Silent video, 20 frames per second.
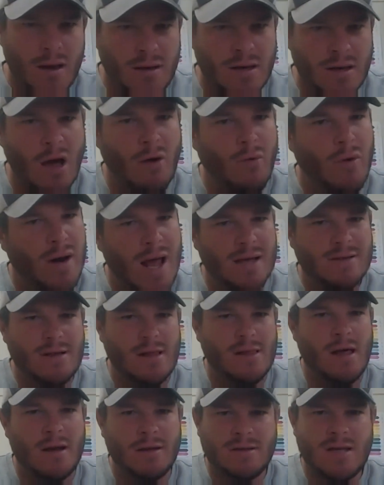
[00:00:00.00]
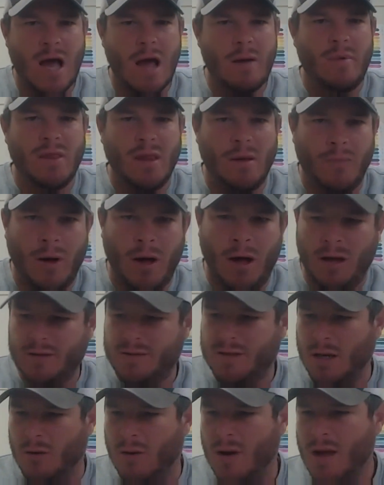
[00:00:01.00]
No one has a lot of time on the ball,
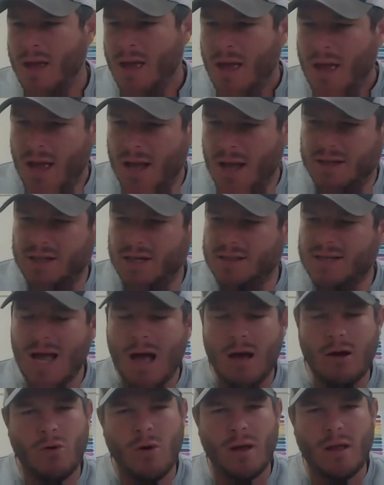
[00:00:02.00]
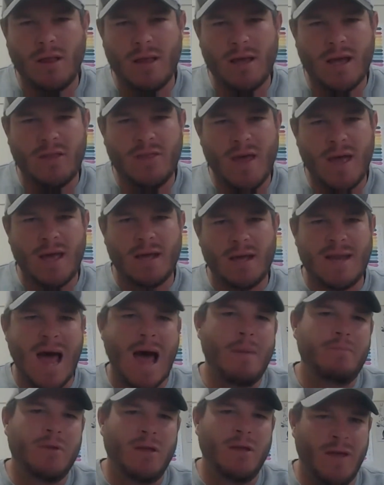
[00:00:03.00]
so it's just how quickly can they
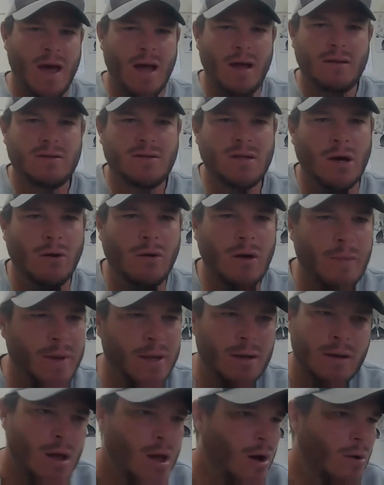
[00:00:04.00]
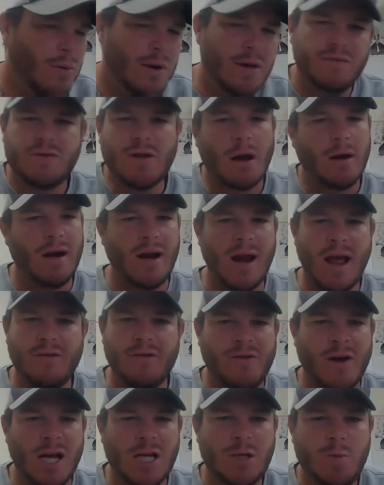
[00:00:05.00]
adapt to that. So I mean, we've started
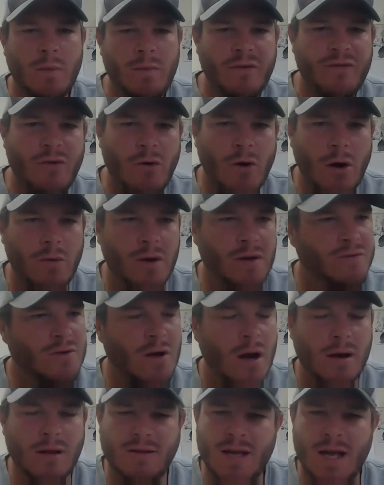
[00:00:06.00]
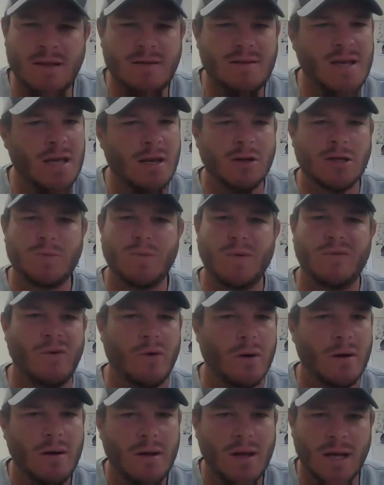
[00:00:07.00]
eight freshmen before, we've started ten seniors
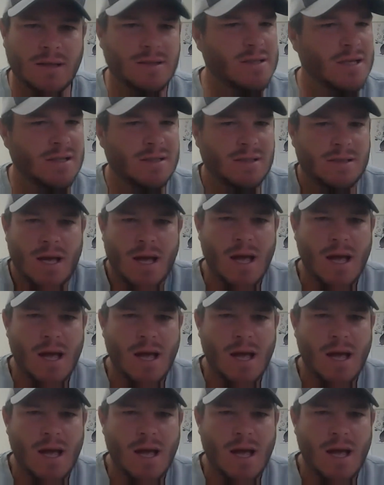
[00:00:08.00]
before. It's just